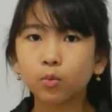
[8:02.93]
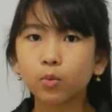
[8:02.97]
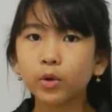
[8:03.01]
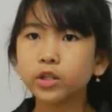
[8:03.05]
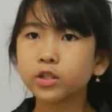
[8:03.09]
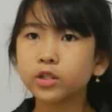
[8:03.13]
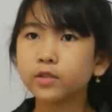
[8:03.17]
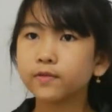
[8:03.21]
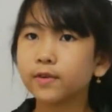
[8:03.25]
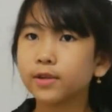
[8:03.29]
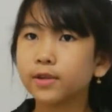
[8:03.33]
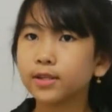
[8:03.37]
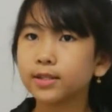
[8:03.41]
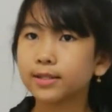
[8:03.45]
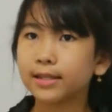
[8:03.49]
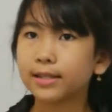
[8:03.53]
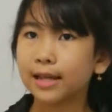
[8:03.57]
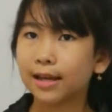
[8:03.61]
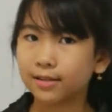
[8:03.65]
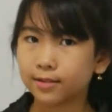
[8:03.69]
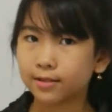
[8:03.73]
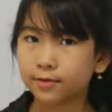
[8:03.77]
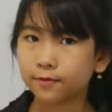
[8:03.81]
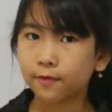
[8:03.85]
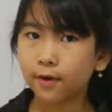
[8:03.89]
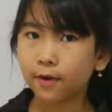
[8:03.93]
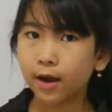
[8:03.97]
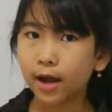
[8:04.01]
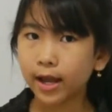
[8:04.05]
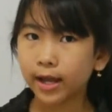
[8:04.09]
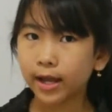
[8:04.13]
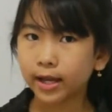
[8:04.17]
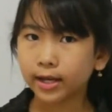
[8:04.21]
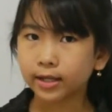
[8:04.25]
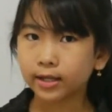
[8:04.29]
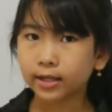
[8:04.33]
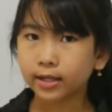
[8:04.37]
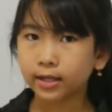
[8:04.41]
Which one sounds
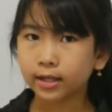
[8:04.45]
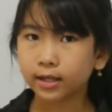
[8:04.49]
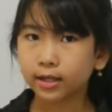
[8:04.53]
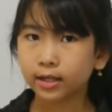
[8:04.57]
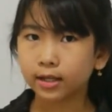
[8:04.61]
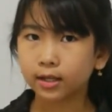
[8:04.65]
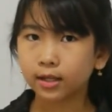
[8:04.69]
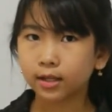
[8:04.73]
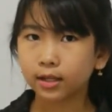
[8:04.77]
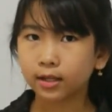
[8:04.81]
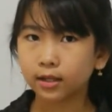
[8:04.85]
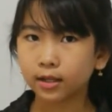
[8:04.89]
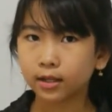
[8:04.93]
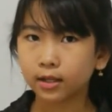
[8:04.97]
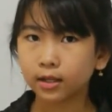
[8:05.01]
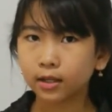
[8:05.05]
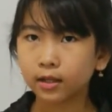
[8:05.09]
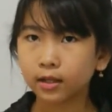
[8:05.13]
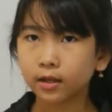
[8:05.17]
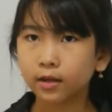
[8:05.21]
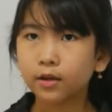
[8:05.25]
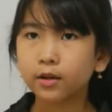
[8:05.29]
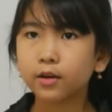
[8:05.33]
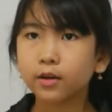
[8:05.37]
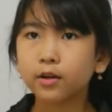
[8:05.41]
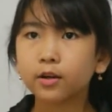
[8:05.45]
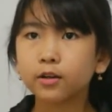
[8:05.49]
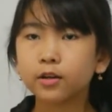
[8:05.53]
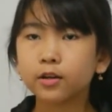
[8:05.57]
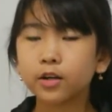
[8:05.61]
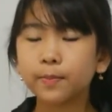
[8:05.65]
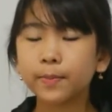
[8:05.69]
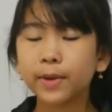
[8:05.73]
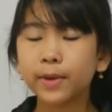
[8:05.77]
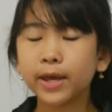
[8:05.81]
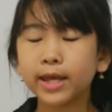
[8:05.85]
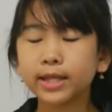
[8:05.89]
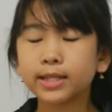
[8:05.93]
right?
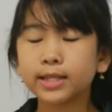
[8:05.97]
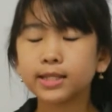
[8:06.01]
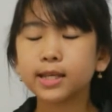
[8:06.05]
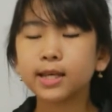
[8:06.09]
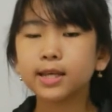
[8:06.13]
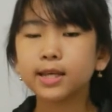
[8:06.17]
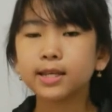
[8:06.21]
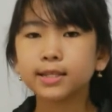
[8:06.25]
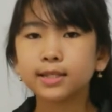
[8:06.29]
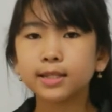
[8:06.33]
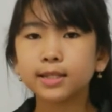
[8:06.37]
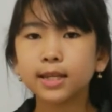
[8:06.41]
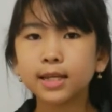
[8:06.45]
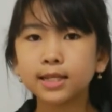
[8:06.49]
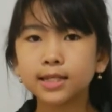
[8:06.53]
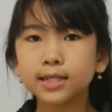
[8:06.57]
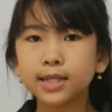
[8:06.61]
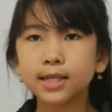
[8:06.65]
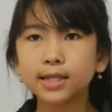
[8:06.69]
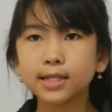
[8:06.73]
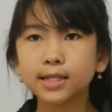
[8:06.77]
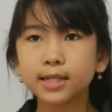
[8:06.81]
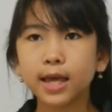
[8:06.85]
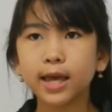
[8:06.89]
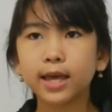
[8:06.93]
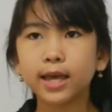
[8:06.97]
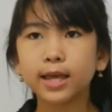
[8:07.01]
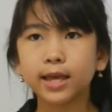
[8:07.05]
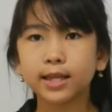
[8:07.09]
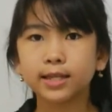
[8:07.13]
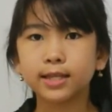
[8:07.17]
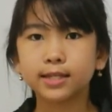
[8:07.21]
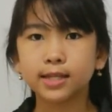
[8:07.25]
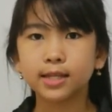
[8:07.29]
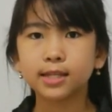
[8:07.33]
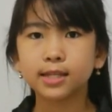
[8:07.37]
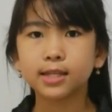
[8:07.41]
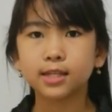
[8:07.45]
Repeat sentence A
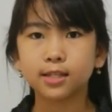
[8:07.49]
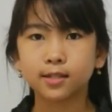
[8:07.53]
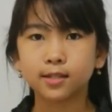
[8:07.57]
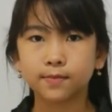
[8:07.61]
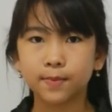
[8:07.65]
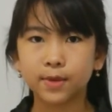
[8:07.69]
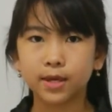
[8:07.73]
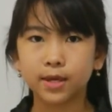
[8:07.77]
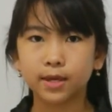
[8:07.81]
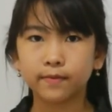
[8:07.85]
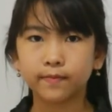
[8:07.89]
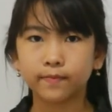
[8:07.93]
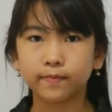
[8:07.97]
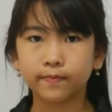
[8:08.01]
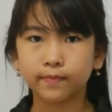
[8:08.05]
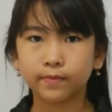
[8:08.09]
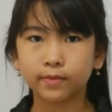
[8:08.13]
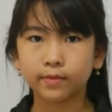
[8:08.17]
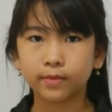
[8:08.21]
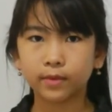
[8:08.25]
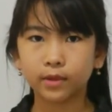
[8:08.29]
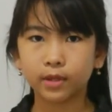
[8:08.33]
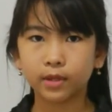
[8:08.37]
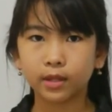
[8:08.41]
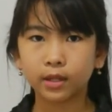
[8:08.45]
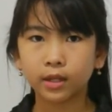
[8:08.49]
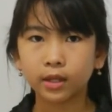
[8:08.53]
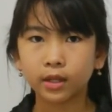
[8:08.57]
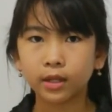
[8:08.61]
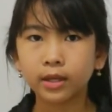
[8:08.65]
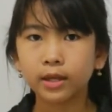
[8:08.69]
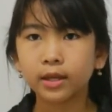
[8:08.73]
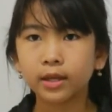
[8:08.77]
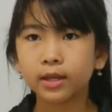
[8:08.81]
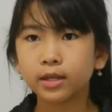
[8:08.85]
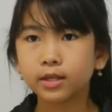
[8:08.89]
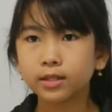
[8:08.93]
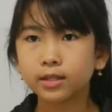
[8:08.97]
and sentence B.
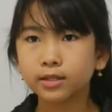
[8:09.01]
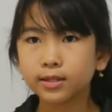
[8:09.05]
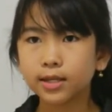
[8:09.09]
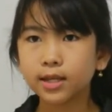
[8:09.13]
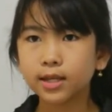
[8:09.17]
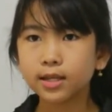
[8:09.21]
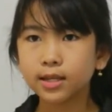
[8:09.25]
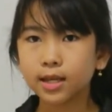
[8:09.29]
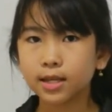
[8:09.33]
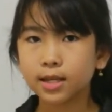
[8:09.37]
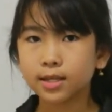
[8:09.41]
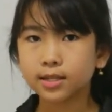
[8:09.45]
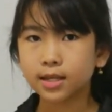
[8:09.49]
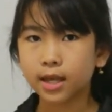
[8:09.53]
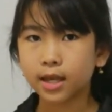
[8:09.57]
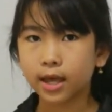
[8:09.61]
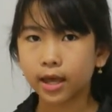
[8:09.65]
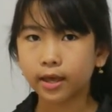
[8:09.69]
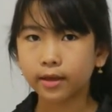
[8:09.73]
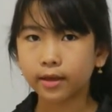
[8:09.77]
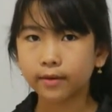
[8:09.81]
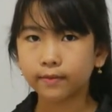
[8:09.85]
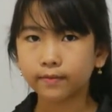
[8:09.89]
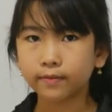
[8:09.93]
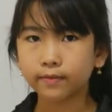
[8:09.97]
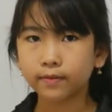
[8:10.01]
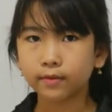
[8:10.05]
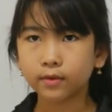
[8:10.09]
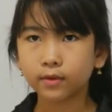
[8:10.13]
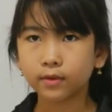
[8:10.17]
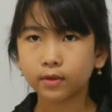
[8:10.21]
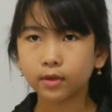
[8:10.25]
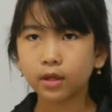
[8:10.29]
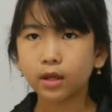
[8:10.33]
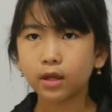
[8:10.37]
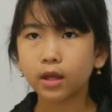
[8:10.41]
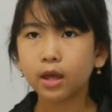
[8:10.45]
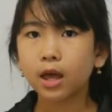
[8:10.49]
Sentence A.
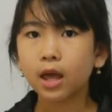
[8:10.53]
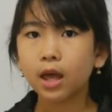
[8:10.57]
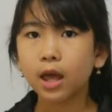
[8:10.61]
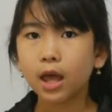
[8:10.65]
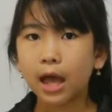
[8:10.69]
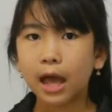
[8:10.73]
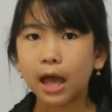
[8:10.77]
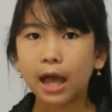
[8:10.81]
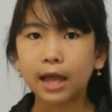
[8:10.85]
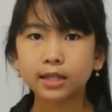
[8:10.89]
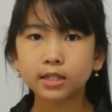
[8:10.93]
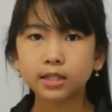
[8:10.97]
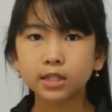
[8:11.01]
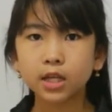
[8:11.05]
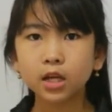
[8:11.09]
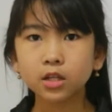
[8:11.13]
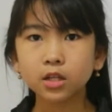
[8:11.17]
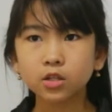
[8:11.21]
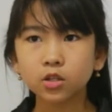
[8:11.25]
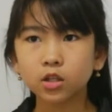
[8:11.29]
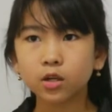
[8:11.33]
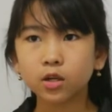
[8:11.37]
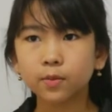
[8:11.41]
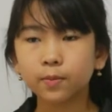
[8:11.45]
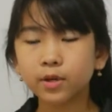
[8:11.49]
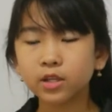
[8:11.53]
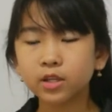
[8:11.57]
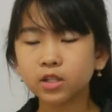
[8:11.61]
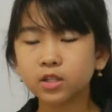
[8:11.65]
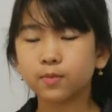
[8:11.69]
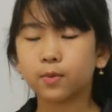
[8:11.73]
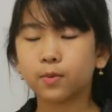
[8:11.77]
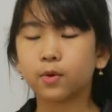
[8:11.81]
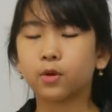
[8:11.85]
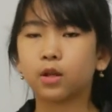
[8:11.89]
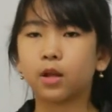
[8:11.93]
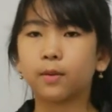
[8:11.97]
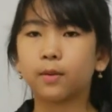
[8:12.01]
I talked to the
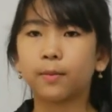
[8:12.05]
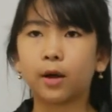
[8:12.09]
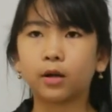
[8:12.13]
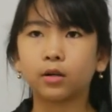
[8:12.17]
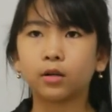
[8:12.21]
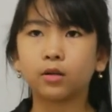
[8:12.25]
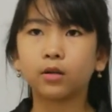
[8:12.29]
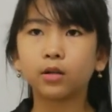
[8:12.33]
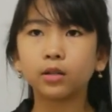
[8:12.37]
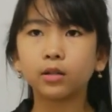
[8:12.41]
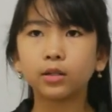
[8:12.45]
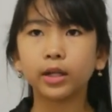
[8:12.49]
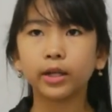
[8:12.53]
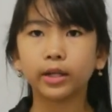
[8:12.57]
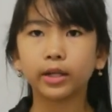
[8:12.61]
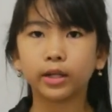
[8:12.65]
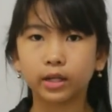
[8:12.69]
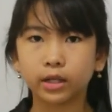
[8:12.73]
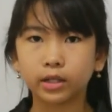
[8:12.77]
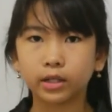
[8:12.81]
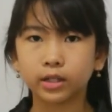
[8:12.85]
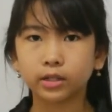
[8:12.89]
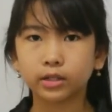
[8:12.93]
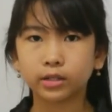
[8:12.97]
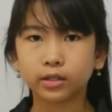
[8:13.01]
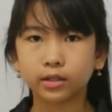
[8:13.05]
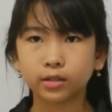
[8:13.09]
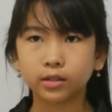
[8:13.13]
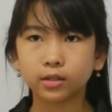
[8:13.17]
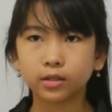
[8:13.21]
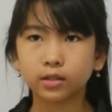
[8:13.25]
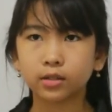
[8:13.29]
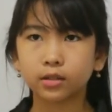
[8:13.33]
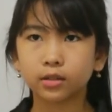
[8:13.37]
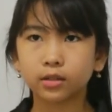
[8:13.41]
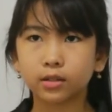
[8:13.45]
principal about online course.